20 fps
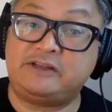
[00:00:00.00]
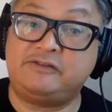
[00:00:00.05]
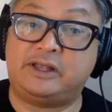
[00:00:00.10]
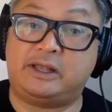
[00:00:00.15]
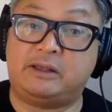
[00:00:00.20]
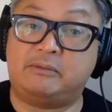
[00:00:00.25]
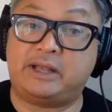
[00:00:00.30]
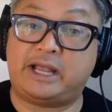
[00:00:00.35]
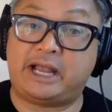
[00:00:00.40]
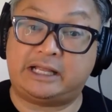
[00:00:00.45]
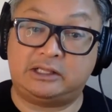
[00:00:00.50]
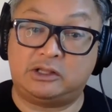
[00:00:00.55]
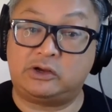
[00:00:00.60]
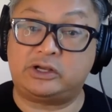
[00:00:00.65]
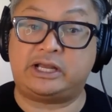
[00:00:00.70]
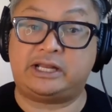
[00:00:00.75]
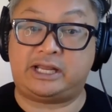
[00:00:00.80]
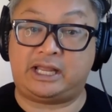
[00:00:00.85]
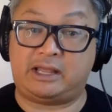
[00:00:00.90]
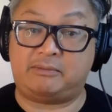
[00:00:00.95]
him and look
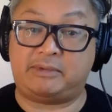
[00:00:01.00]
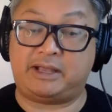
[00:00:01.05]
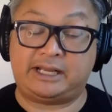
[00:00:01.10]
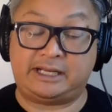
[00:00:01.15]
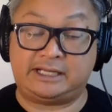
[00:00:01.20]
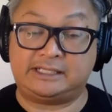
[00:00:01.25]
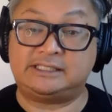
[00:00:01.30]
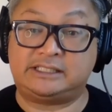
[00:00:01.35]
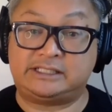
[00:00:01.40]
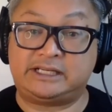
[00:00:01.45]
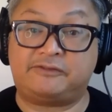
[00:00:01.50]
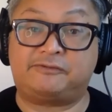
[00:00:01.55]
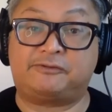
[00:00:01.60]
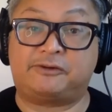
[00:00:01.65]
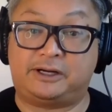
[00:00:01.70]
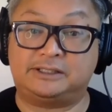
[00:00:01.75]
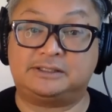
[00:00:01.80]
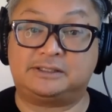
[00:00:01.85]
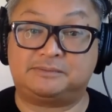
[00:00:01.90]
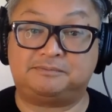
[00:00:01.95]
at him and it's
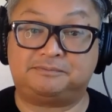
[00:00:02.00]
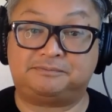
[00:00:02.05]
different